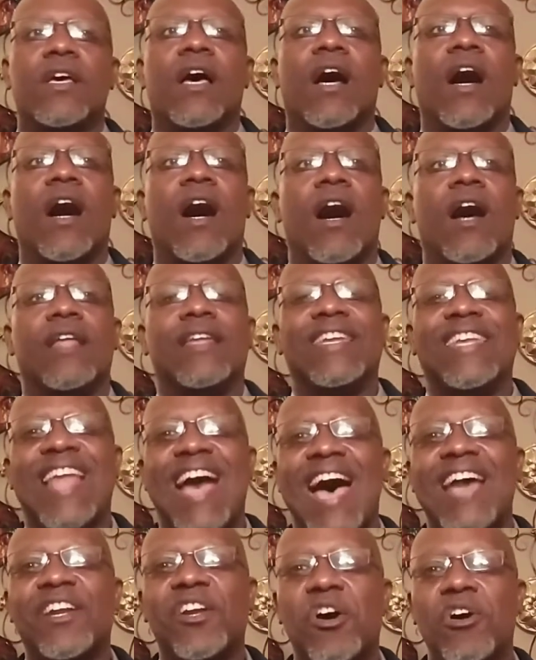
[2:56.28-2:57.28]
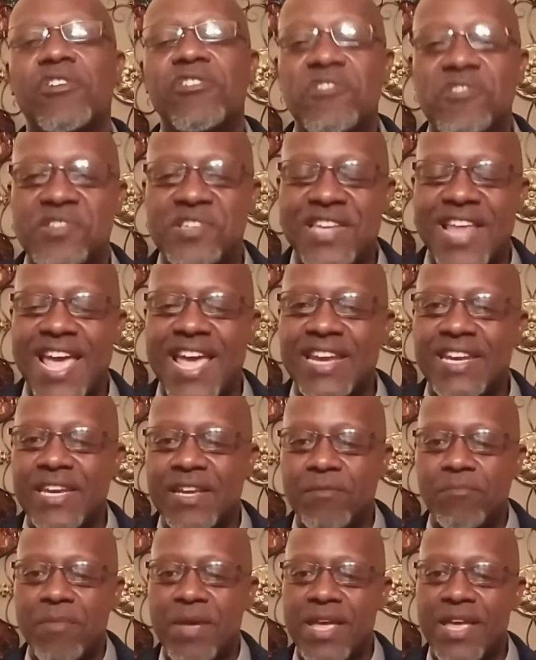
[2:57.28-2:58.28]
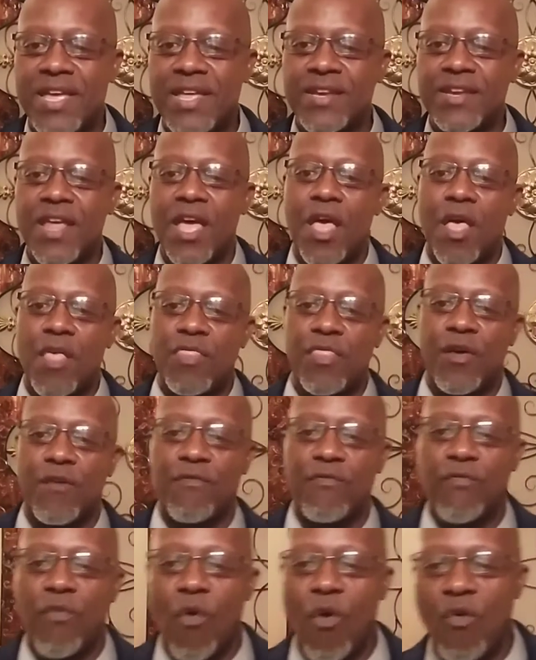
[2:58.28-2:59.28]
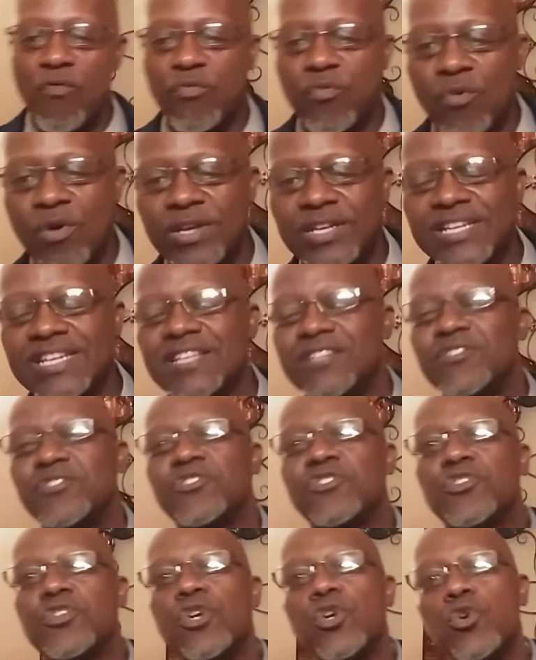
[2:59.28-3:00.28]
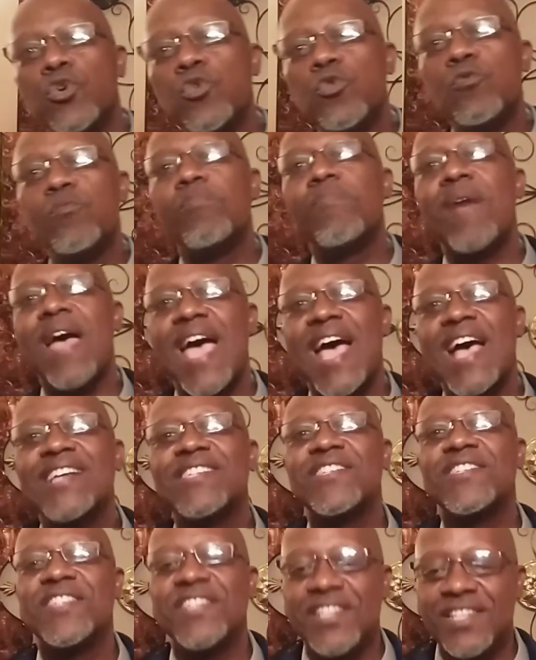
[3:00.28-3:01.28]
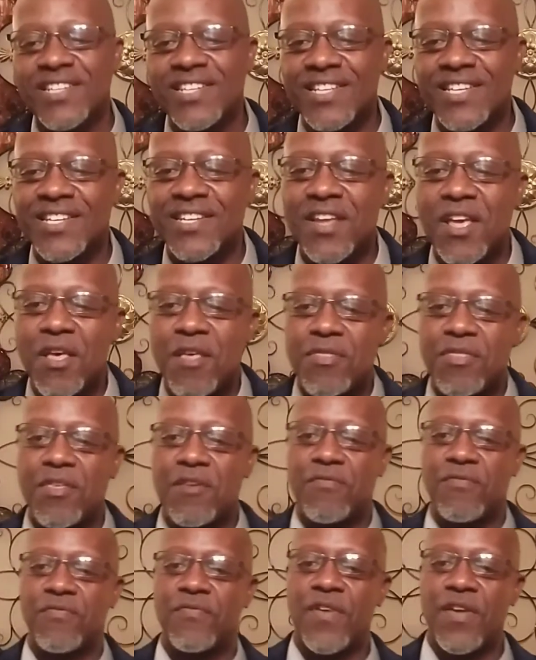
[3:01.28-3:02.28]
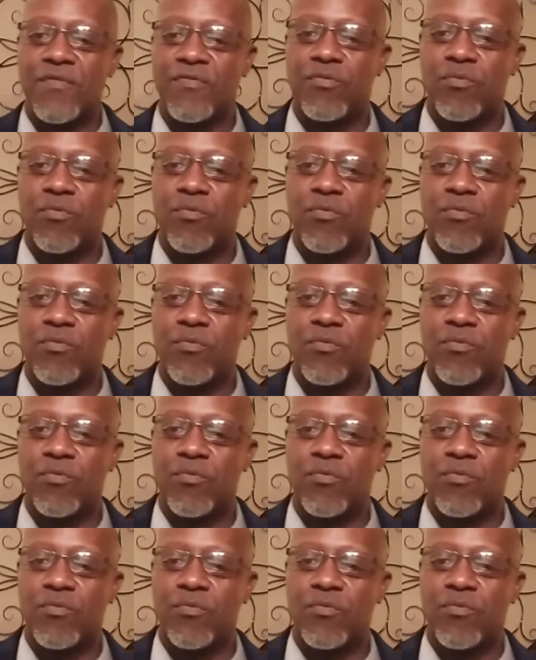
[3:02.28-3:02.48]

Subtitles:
not understanding men. The fourth one is too masculine. The fifth